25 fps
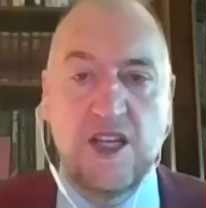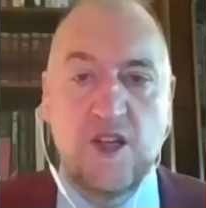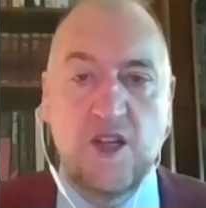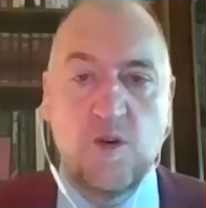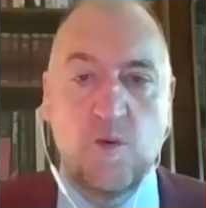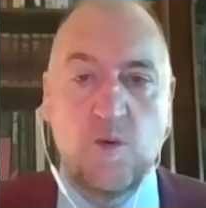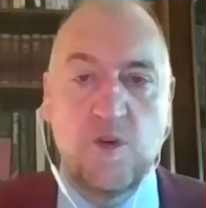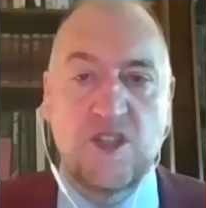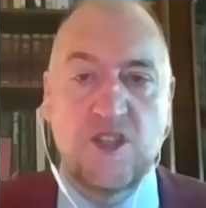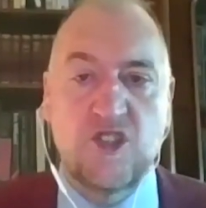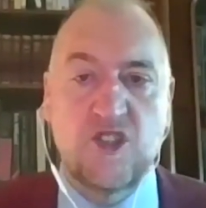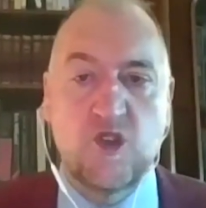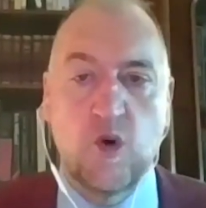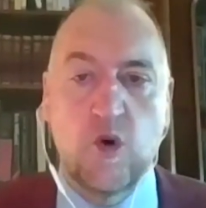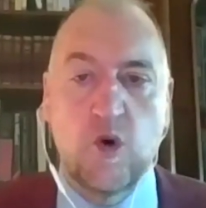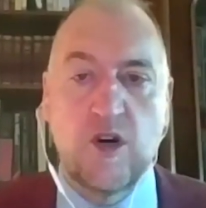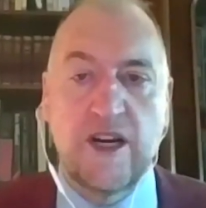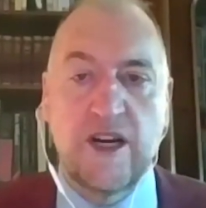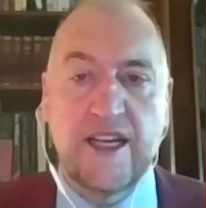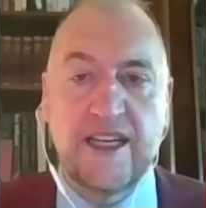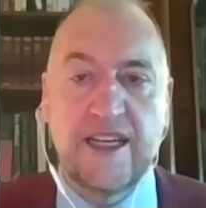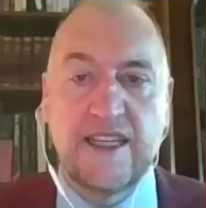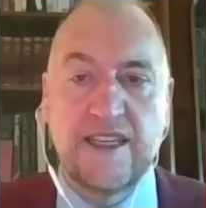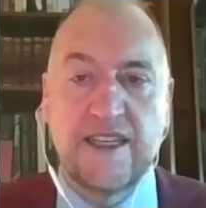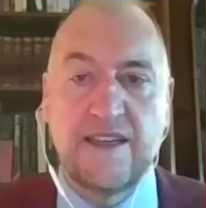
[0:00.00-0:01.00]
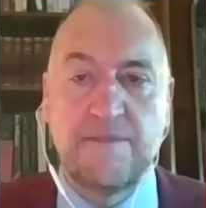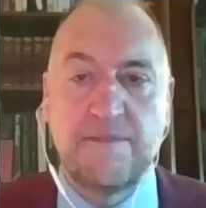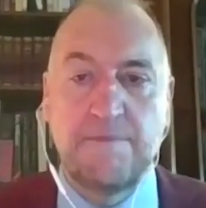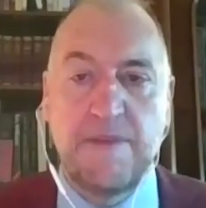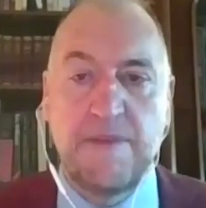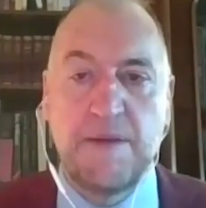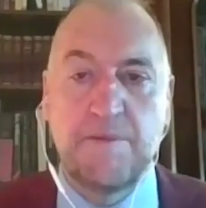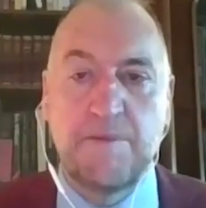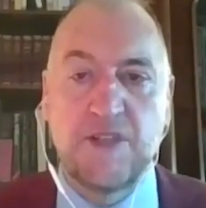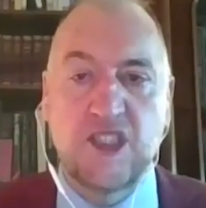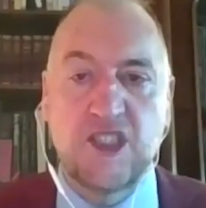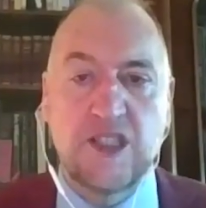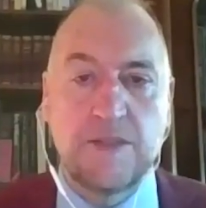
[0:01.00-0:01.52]
withdrawing
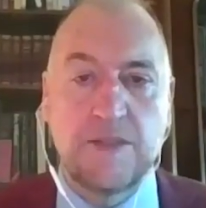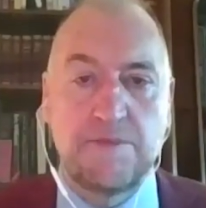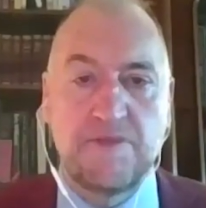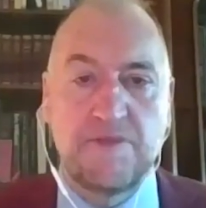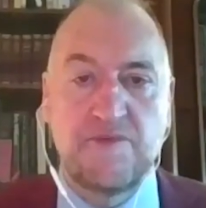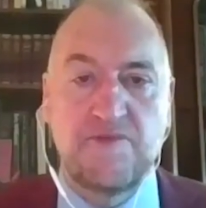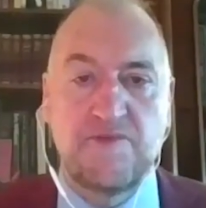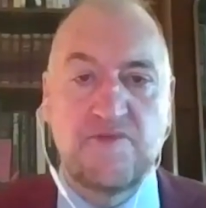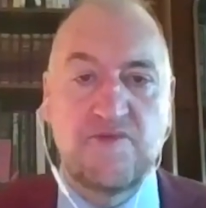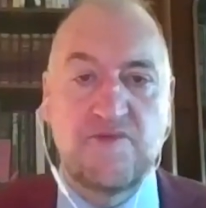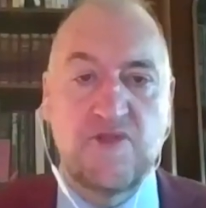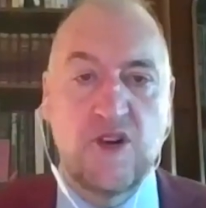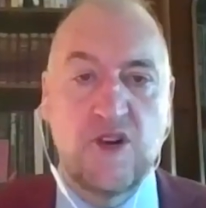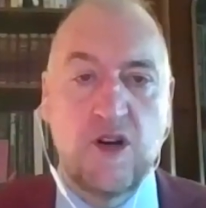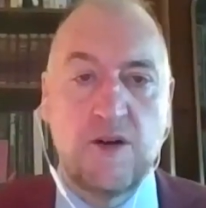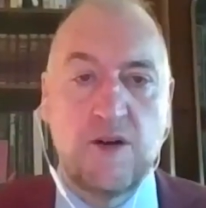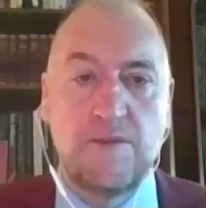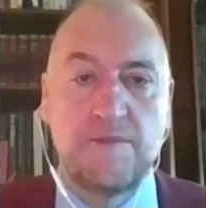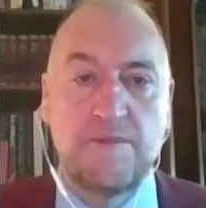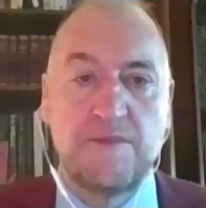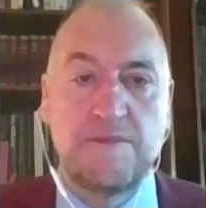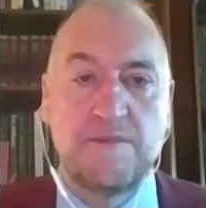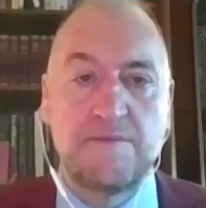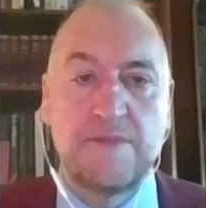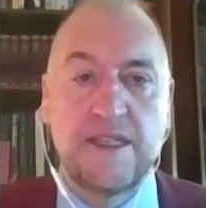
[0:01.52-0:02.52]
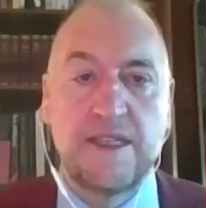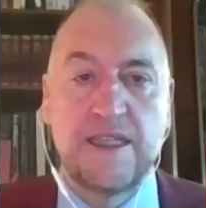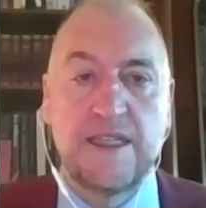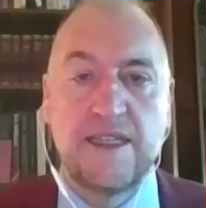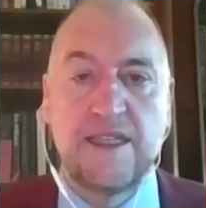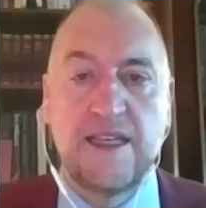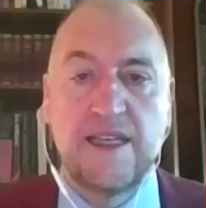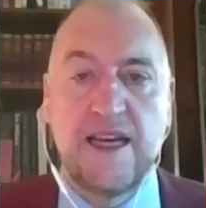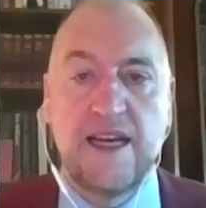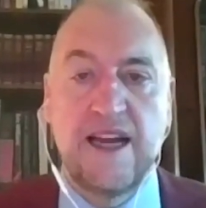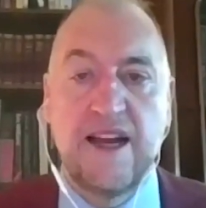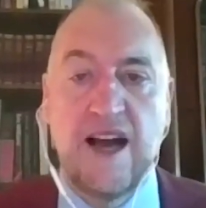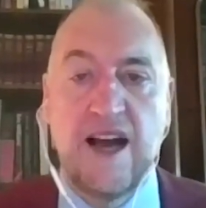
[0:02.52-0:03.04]
membership from
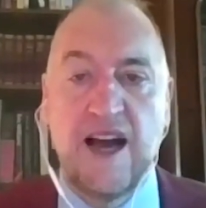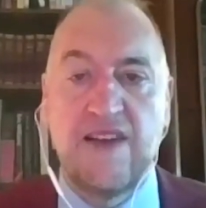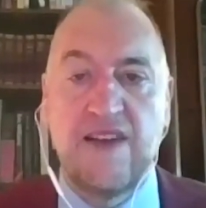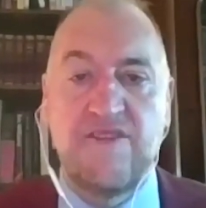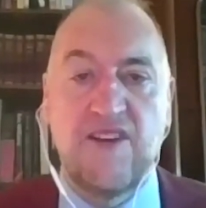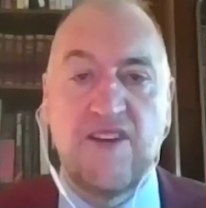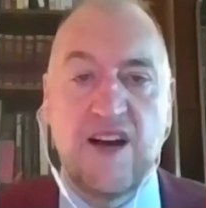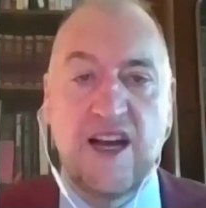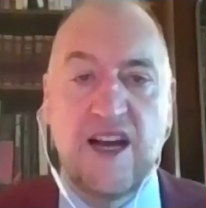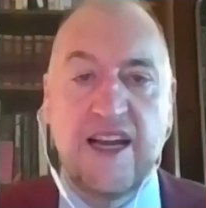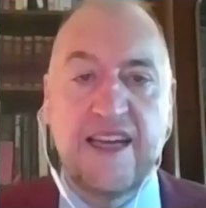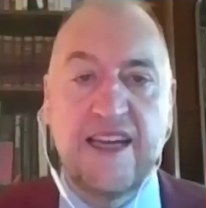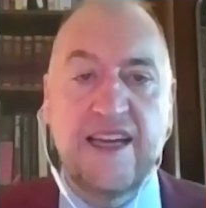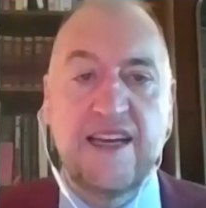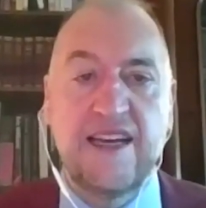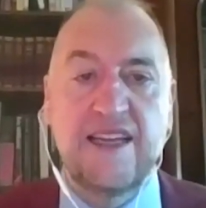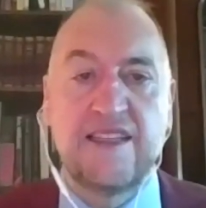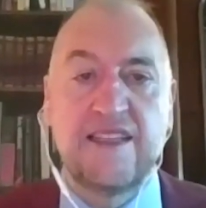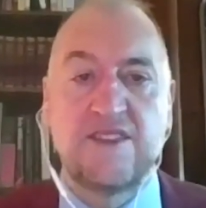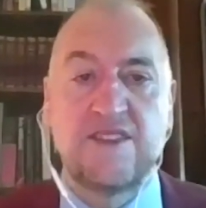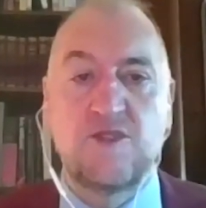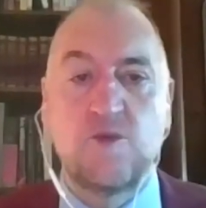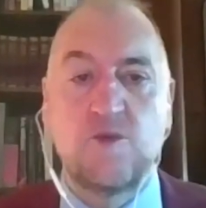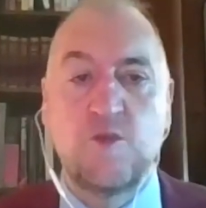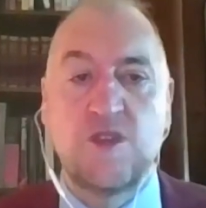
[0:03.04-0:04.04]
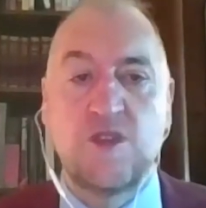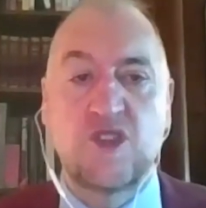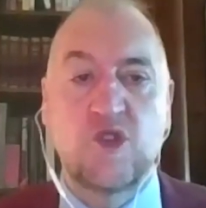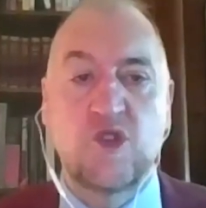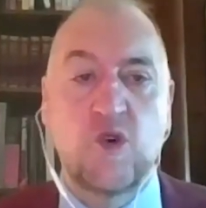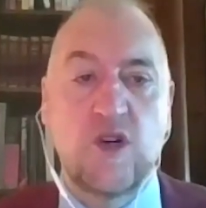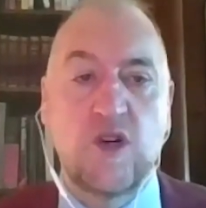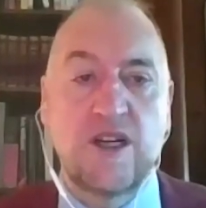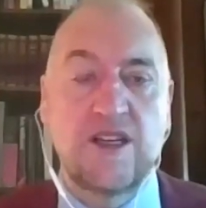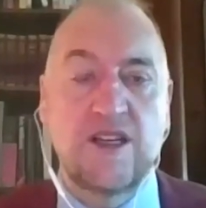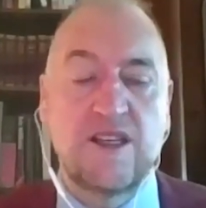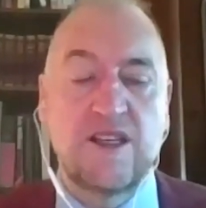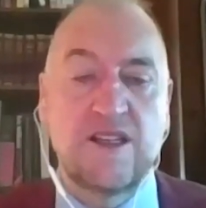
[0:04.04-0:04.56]
an IFI and
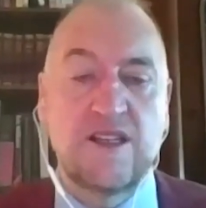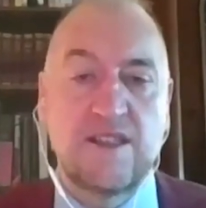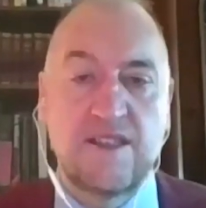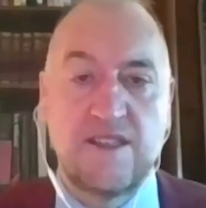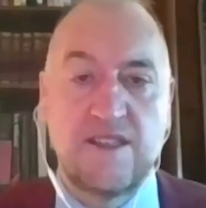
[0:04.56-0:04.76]
withdrawing